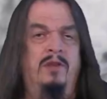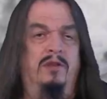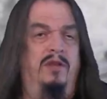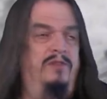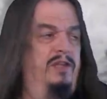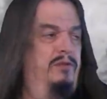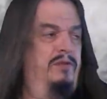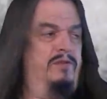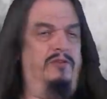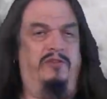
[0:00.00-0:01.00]
Not if they knew the
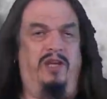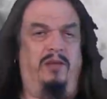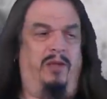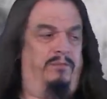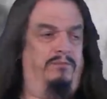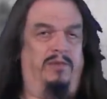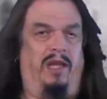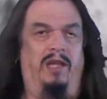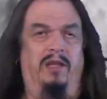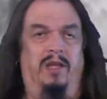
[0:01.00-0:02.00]
first thing about
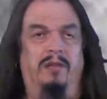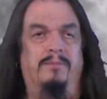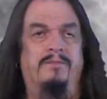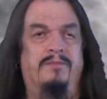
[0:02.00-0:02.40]
anything.